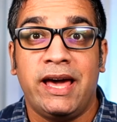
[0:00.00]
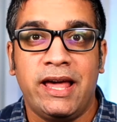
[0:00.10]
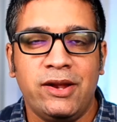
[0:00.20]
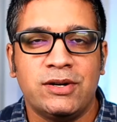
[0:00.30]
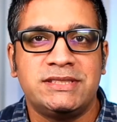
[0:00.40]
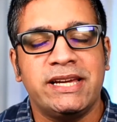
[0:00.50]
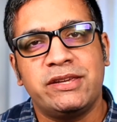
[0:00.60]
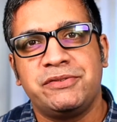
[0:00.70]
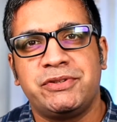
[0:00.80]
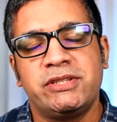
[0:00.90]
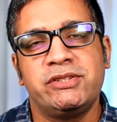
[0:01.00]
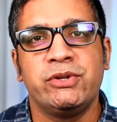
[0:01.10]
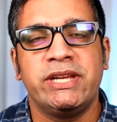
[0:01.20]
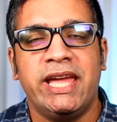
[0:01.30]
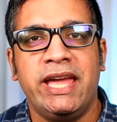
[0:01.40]
Hello, thank you for
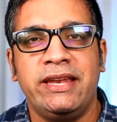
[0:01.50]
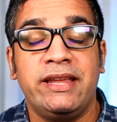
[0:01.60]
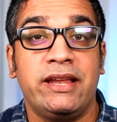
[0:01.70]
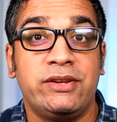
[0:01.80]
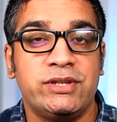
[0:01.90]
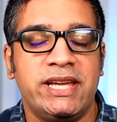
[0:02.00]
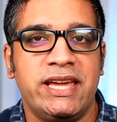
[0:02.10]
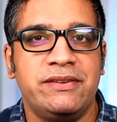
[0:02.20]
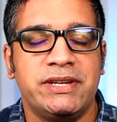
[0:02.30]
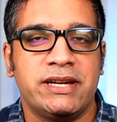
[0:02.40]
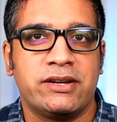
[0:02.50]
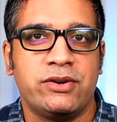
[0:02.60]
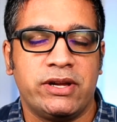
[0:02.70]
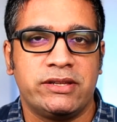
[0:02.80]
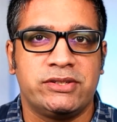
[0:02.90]
tuning in, and today we are
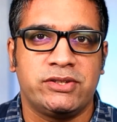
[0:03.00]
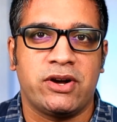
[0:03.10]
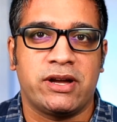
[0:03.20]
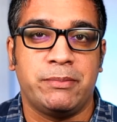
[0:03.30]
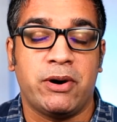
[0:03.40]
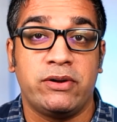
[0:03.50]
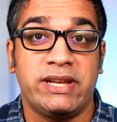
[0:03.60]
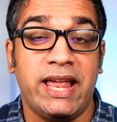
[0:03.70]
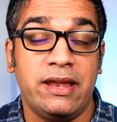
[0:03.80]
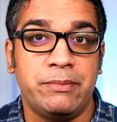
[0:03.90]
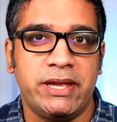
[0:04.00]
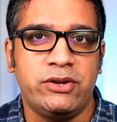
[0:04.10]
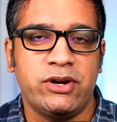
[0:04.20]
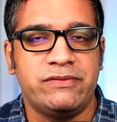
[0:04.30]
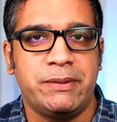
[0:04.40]
going to talk about
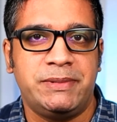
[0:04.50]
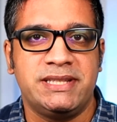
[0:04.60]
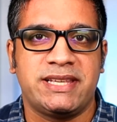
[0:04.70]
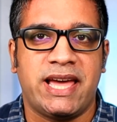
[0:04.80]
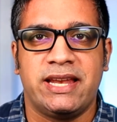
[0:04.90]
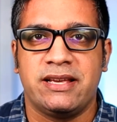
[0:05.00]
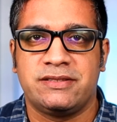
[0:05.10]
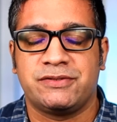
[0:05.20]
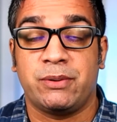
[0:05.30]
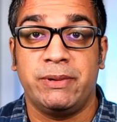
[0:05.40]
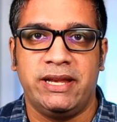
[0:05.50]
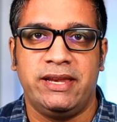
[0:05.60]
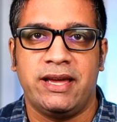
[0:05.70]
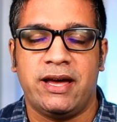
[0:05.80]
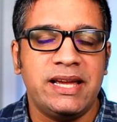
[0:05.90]
Elementor Web Designers from
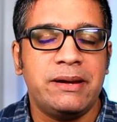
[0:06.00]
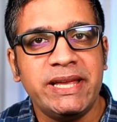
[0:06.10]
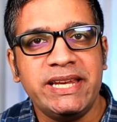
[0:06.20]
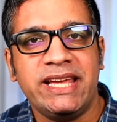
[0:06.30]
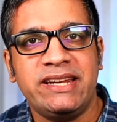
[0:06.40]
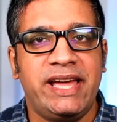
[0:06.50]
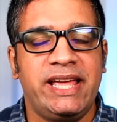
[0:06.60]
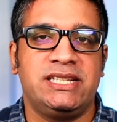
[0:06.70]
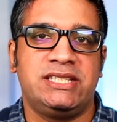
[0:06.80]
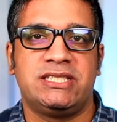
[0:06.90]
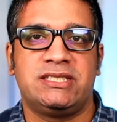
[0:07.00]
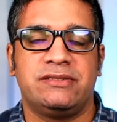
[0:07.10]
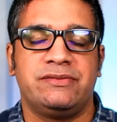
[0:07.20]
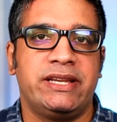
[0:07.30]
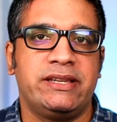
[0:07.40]
India. There are many advantages
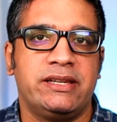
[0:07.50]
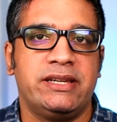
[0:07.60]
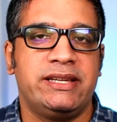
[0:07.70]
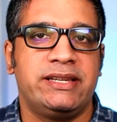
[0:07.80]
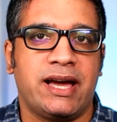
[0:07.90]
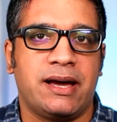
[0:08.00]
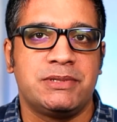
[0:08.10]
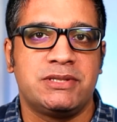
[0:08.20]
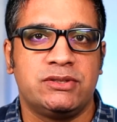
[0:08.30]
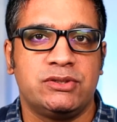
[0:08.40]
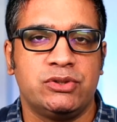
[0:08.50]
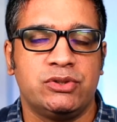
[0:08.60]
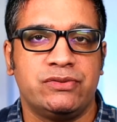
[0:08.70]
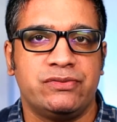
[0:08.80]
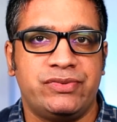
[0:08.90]
when it comes
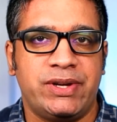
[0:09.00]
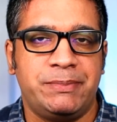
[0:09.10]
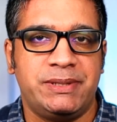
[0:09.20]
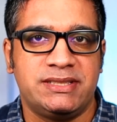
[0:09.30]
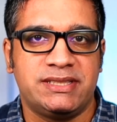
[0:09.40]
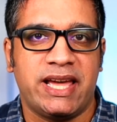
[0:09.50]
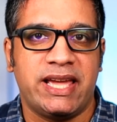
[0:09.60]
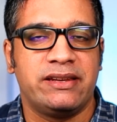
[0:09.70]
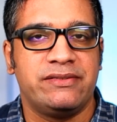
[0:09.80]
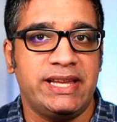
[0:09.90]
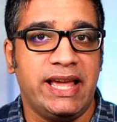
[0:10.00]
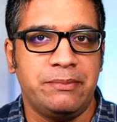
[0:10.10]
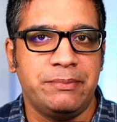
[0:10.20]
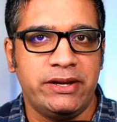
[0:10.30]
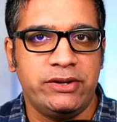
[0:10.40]
to web design with
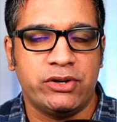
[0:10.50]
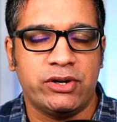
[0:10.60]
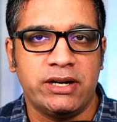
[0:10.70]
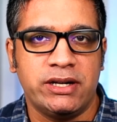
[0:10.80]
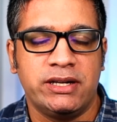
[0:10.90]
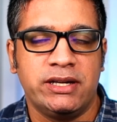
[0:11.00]
Elementor.